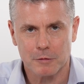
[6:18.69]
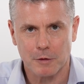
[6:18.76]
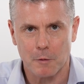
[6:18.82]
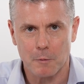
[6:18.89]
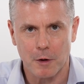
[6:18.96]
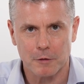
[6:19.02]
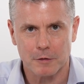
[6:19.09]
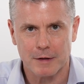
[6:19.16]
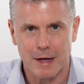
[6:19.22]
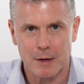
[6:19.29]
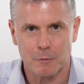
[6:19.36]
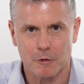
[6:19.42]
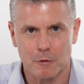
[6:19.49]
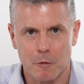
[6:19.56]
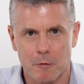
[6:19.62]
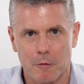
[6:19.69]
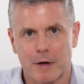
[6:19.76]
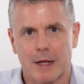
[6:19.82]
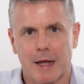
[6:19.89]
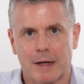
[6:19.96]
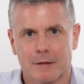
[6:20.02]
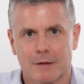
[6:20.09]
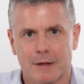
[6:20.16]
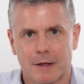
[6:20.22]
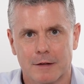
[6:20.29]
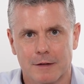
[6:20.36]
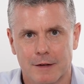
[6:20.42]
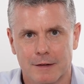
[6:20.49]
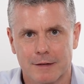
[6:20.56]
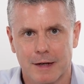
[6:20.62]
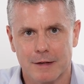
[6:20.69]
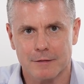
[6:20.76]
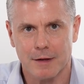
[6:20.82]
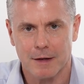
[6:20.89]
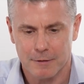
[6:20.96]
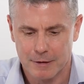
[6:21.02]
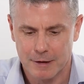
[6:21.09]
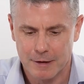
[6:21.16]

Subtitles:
so most names are already entered into the tester.